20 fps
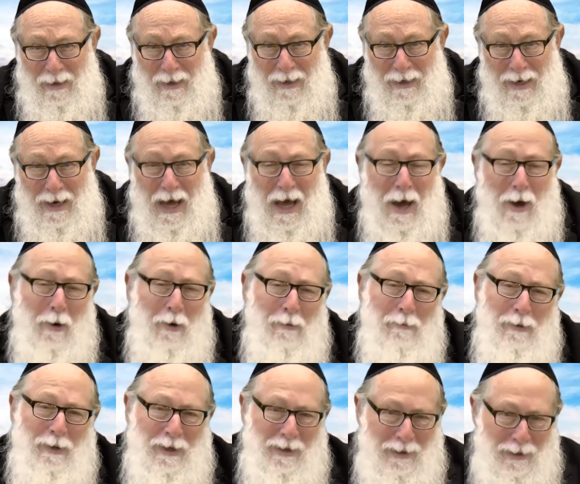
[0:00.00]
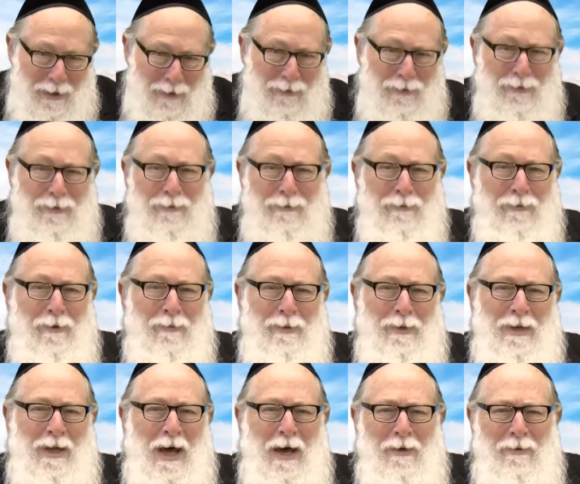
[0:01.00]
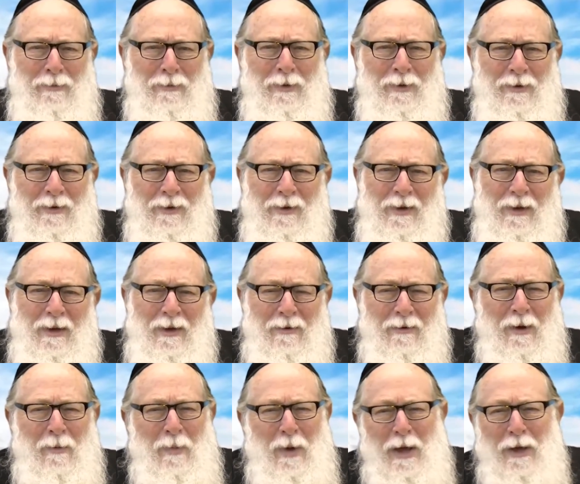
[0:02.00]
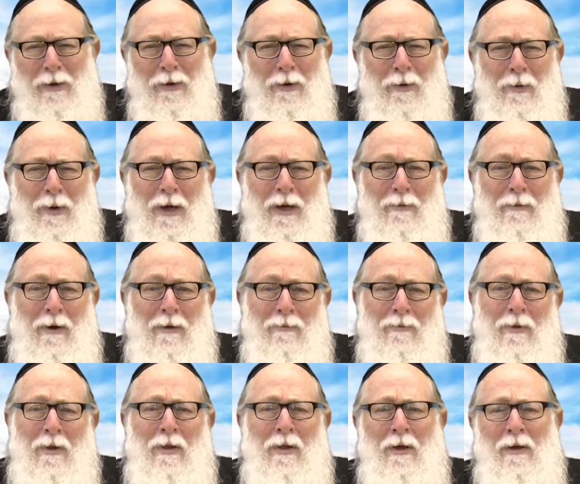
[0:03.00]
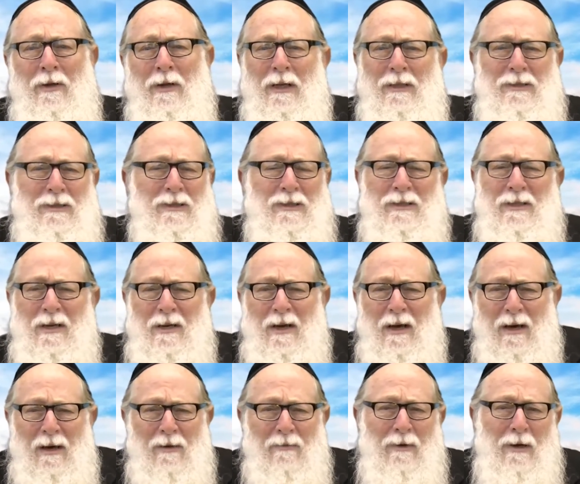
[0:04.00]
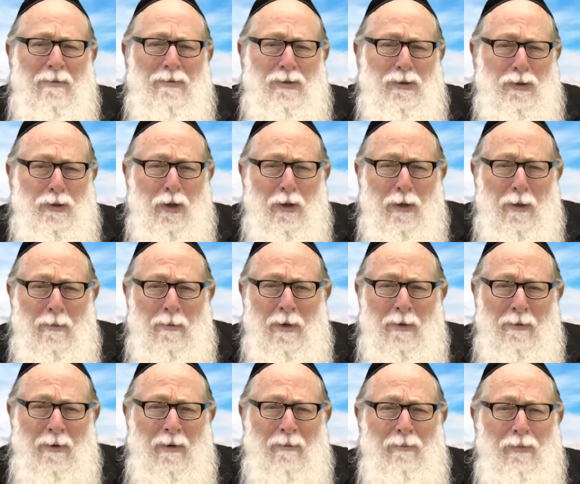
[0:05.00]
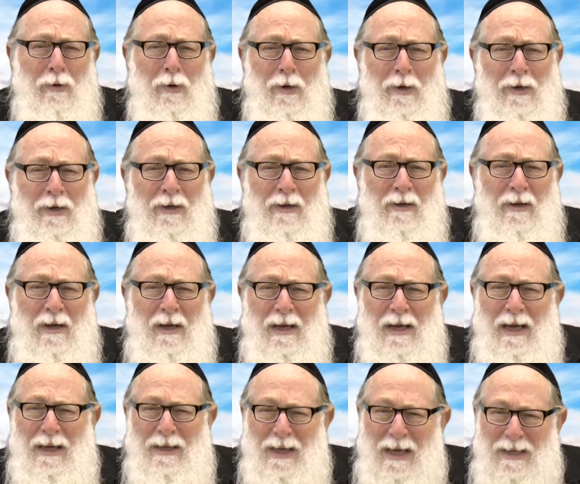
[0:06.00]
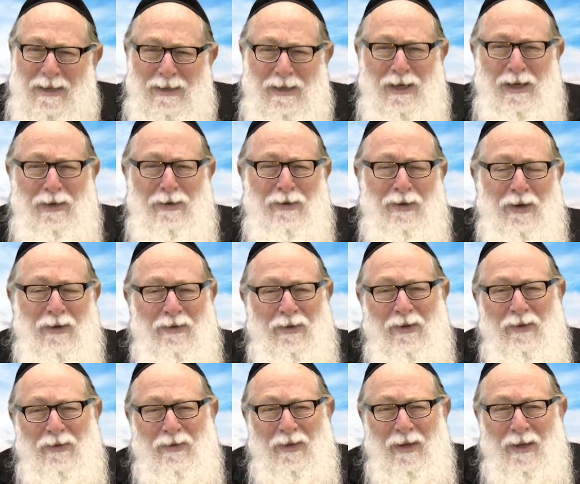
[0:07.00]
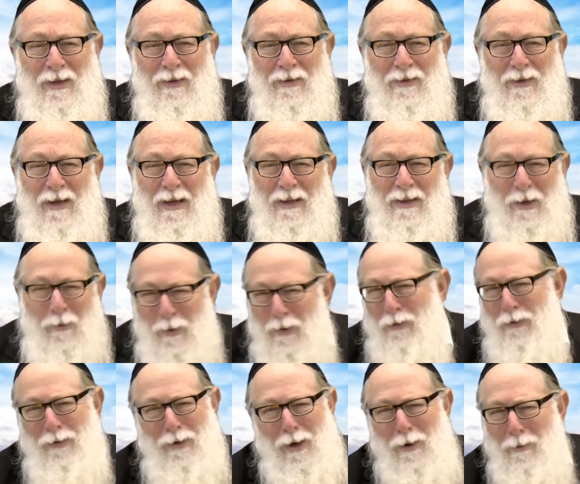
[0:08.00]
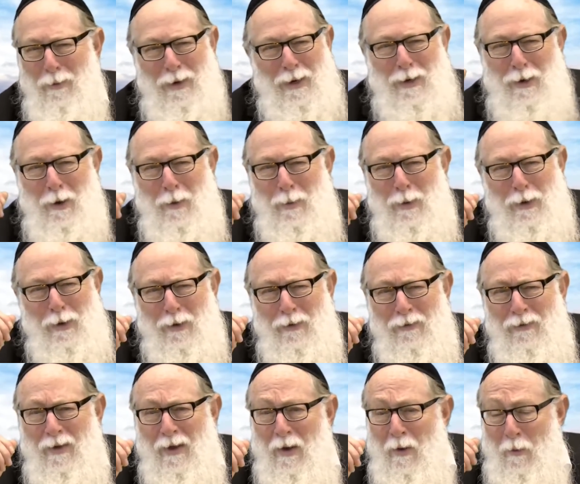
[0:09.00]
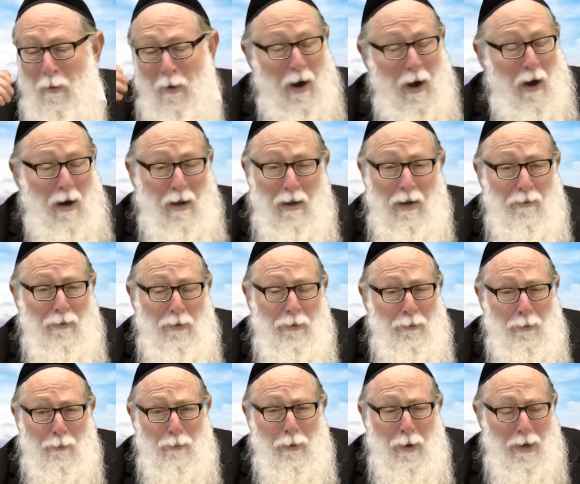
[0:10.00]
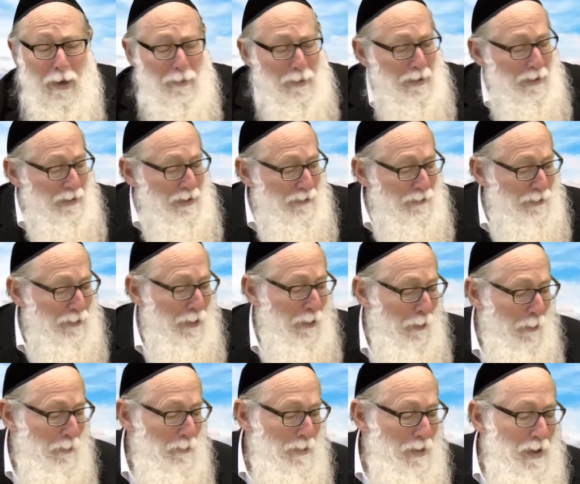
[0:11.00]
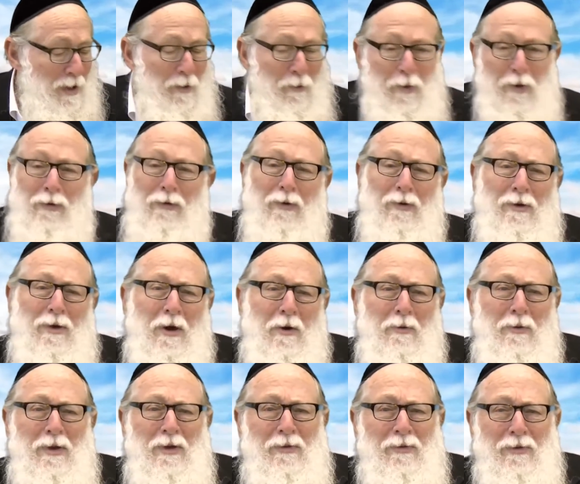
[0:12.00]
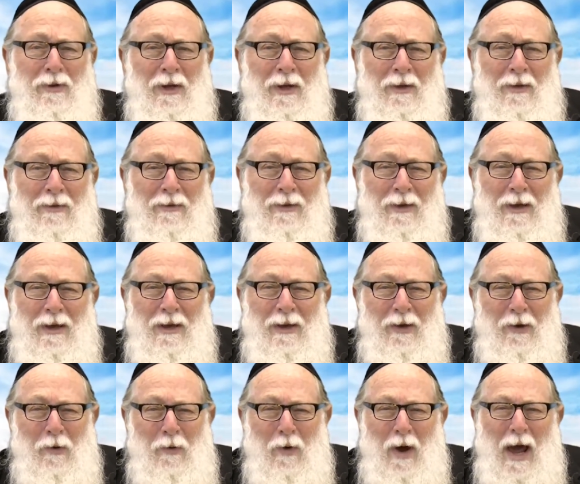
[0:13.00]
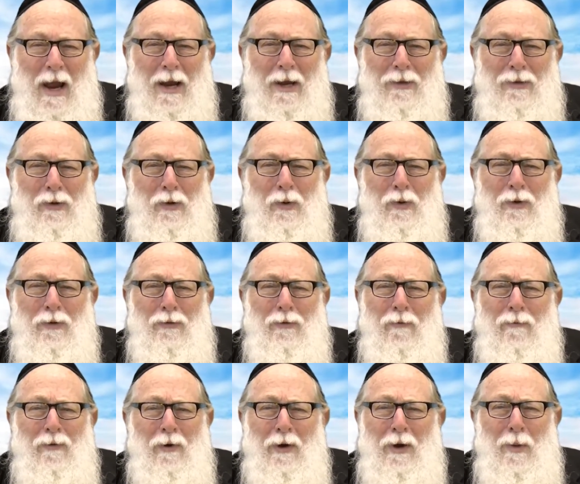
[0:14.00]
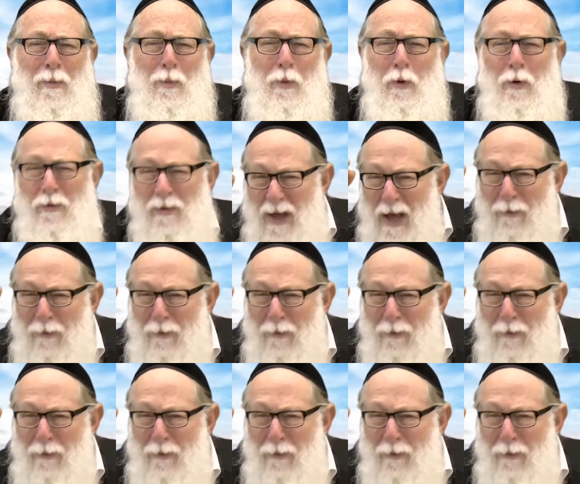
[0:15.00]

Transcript: And now we get lessons of Rabbi Nachman, Rabbeinu. We get the lessons of Rav Sholem and Rav Brody. And they teach us these things that we should already know because all of us are brought up in a decent home. We should know these things. Gratitude is so very important.